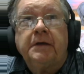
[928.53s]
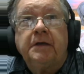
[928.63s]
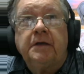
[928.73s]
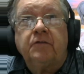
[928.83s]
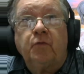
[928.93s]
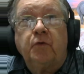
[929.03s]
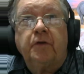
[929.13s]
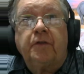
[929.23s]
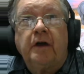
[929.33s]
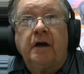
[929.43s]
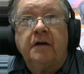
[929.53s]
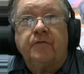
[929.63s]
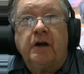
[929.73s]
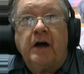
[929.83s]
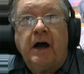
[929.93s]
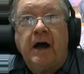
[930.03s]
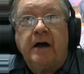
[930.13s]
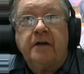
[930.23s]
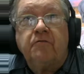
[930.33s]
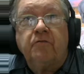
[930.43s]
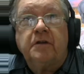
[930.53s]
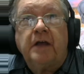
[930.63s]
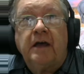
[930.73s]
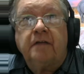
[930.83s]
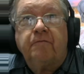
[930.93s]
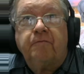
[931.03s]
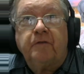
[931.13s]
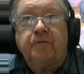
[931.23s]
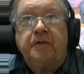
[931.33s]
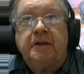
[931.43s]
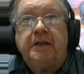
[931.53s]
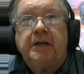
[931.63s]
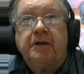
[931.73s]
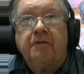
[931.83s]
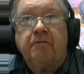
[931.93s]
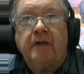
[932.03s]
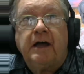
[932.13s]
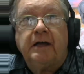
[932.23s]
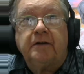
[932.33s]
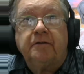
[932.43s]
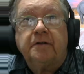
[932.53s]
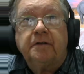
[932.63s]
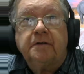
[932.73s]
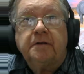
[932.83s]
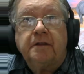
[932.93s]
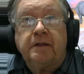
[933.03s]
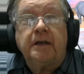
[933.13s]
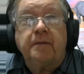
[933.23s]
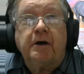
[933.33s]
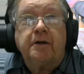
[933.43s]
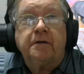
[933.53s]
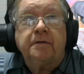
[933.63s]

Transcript: is worth over 150 rand. Think about it.